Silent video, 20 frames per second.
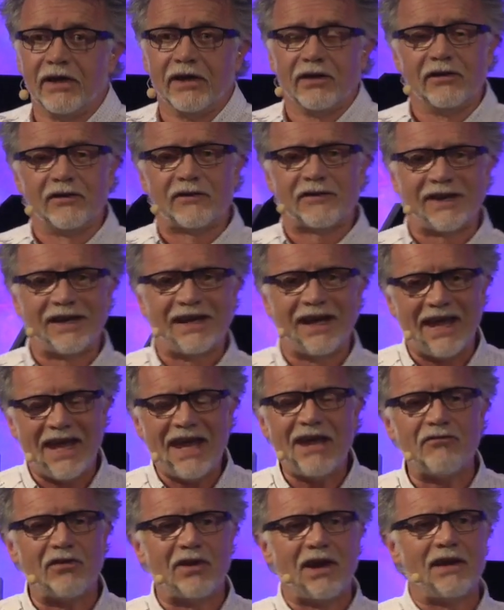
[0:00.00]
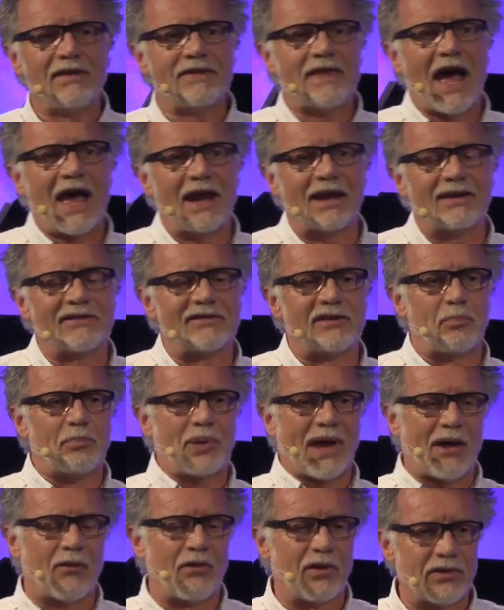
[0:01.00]
You see, even in that is the
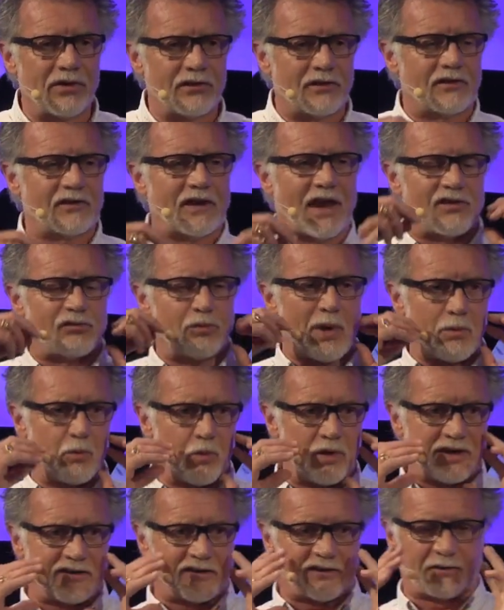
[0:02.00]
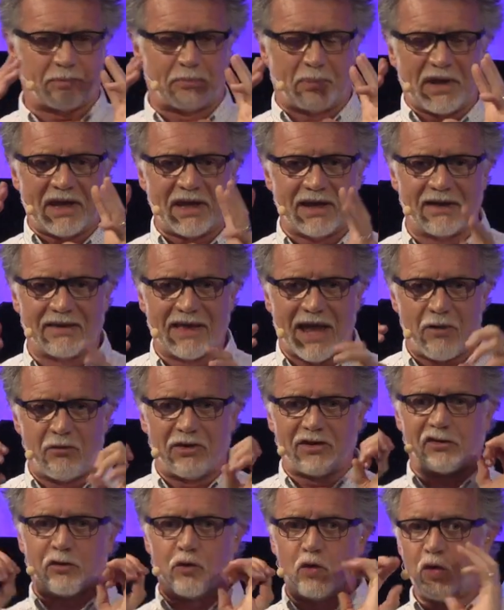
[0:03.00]
power that says when we speak, there
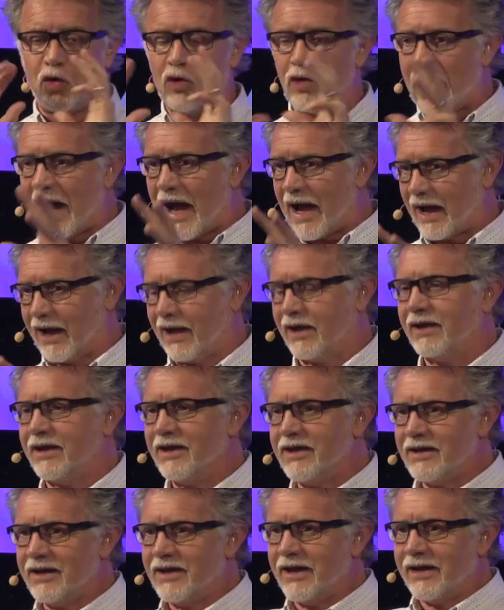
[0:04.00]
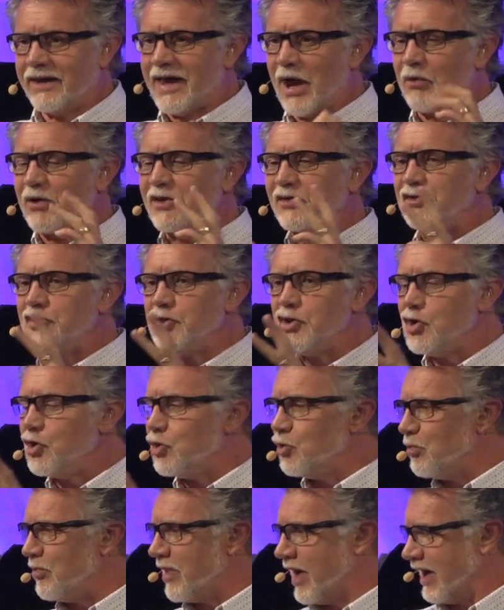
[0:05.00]
is ruach, there is
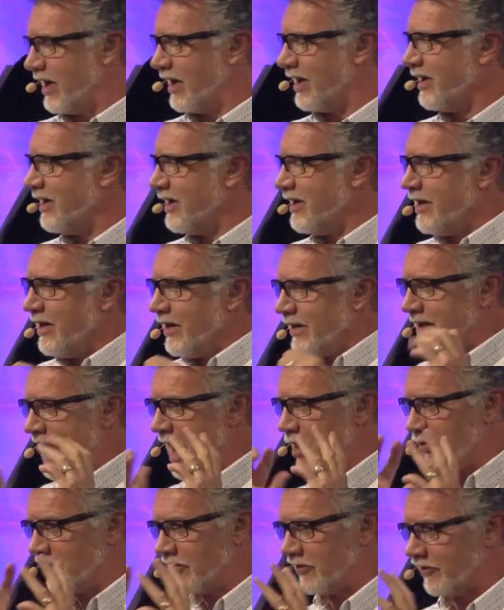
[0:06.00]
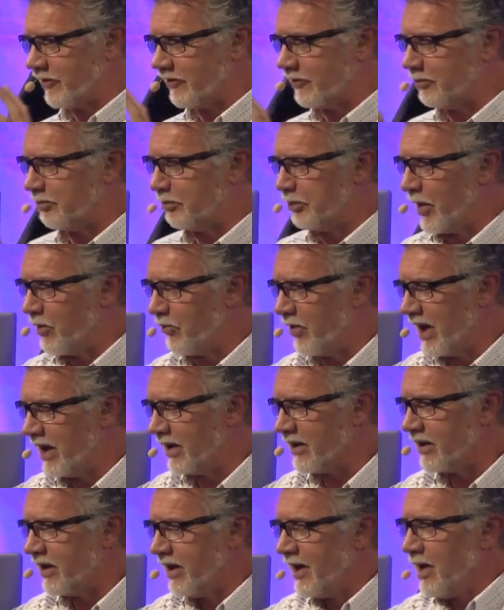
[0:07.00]
pneuma, there is spirit,
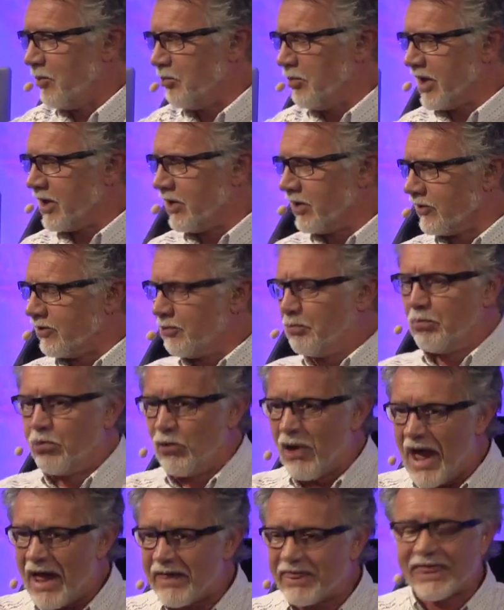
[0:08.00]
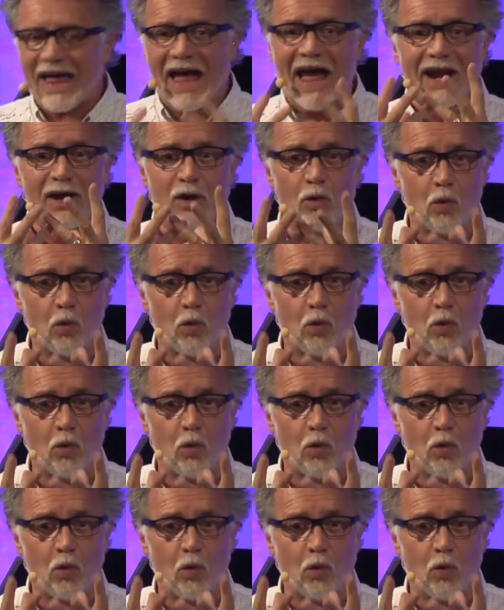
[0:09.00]
because breath and